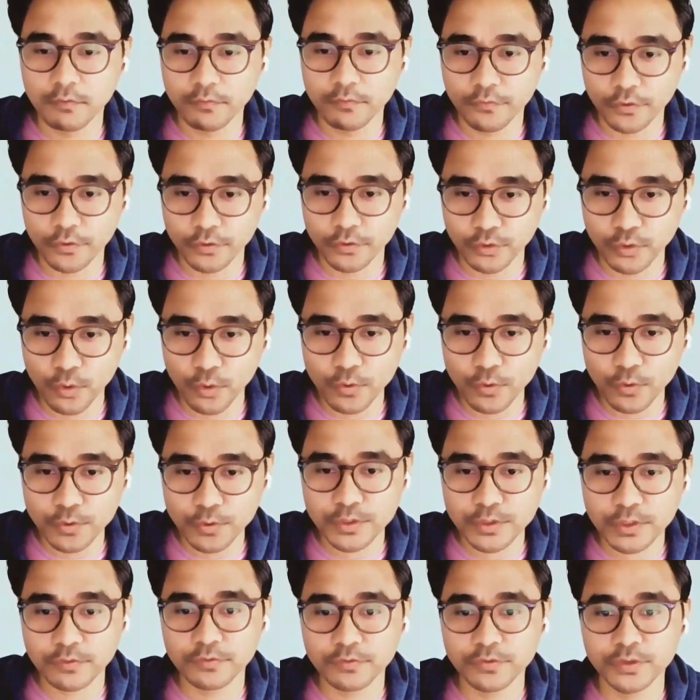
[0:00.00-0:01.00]
For
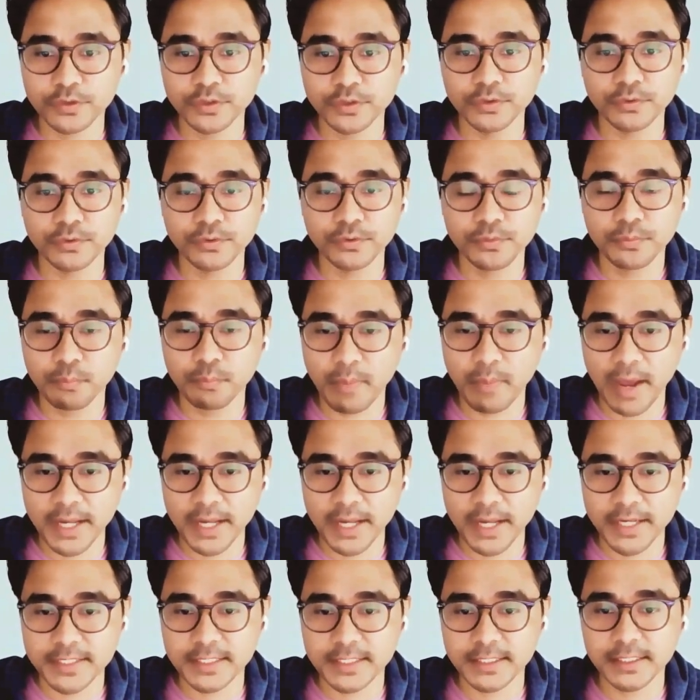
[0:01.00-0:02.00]
those of you
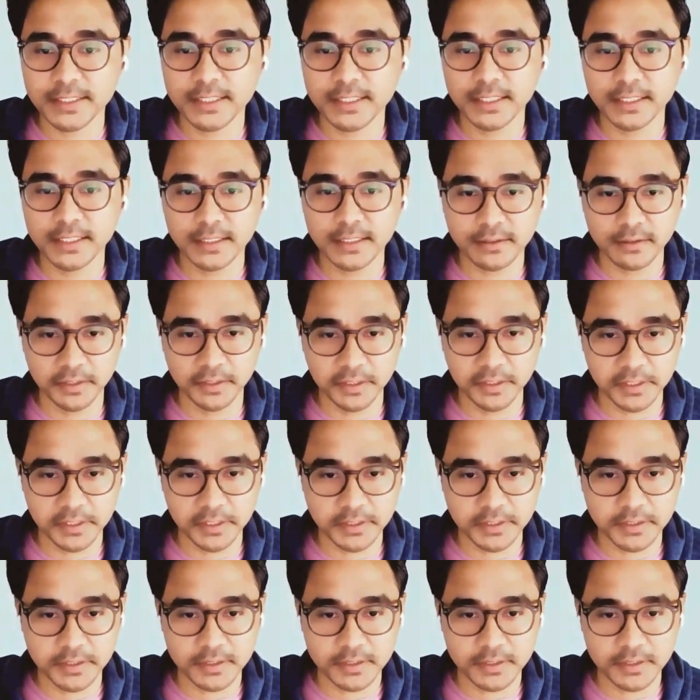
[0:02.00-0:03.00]
managing kidney
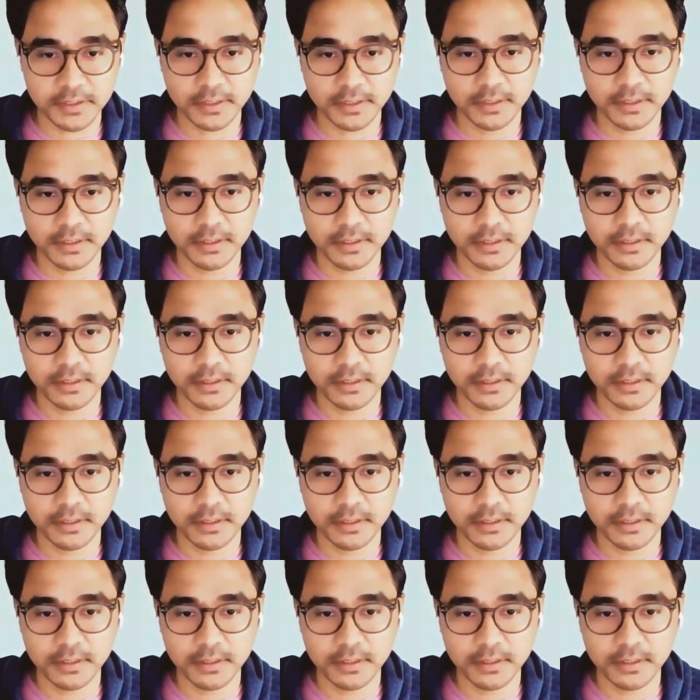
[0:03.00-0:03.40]
conditions,